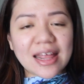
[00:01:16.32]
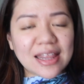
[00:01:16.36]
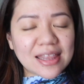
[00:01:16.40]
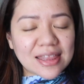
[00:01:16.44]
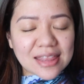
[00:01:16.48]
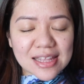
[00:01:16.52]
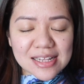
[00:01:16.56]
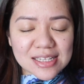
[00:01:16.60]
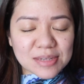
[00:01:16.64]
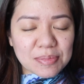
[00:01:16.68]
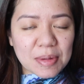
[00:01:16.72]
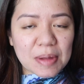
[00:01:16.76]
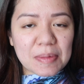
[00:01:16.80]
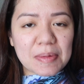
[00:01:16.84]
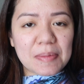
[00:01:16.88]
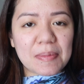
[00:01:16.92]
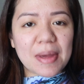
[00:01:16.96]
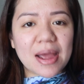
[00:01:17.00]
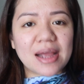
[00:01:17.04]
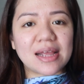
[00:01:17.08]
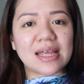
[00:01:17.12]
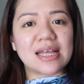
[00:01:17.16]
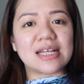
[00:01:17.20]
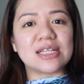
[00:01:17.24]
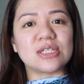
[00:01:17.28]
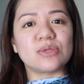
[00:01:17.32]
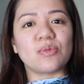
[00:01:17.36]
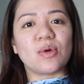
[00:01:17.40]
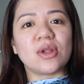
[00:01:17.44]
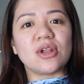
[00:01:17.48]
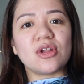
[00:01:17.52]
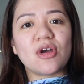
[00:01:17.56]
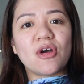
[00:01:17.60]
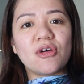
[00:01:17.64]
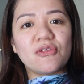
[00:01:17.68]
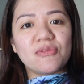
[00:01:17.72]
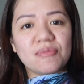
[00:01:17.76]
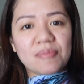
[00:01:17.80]
this baby bag is
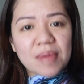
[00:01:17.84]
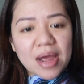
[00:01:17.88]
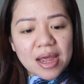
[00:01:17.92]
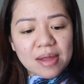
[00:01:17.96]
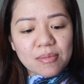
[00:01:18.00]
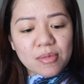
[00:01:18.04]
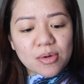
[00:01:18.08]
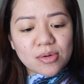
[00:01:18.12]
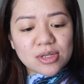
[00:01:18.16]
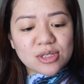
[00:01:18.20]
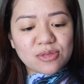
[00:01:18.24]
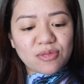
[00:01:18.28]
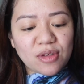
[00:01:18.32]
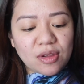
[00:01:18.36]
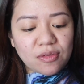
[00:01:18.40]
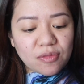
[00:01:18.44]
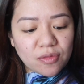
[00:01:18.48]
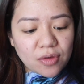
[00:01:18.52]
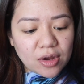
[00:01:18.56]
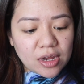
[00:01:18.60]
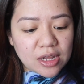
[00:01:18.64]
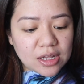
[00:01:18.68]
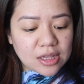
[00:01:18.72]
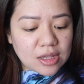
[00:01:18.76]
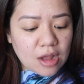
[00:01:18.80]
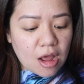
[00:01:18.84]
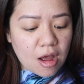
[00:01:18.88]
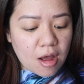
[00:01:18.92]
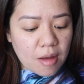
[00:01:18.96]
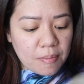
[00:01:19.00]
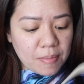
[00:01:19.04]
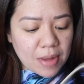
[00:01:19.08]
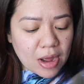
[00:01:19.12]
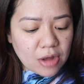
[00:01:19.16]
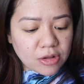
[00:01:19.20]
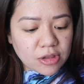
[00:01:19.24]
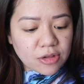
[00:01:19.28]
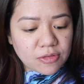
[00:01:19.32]
one of my most favorite
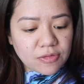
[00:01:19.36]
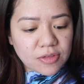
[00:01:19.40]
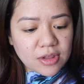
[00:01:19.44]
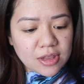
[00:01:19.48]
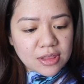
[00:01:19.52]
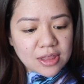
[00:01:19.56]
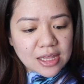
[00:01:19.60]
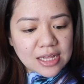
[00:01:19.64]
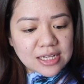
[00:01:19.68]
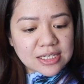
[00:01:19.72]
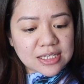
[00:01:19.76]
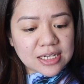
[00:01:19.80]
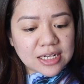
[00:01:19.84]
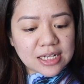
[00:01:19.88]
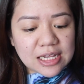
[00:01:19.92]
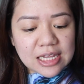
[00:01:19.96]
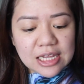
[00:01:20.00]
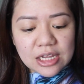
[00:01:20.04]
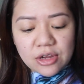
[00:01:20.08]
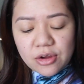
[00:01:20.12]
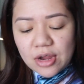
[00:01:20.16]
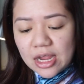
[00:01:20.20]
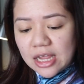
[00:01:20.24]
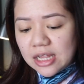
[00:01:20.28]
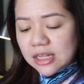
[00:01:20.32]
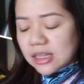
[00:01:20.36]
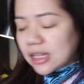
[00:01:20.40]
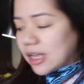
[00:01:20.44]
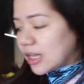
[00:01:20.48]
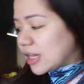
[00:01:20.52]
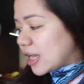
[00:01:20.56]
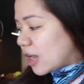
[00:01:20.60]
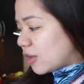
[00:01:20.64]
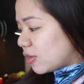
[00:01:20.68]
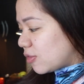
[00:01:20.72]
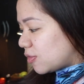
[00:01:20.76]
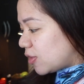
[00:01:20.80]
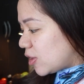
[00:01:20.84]
out of the things that he
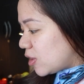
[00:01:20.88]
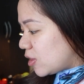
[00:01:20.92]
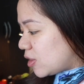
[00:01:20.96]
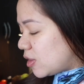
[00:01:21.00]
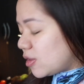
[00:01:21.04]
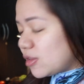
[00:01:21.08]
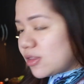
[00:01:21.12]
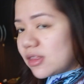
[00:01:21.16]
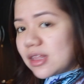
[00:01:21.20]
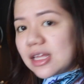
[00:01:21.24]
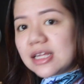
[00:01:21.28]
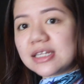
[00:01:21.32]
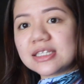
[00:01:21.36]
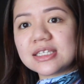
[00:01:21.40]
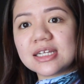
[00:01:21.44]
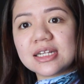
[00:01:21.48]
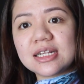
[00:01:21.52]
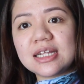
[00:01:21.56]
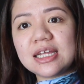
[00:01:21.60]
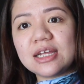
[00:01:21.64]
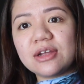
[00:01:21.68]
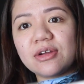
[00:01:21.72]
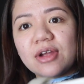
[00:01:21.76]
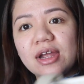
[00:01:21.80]
created, out of the two things that he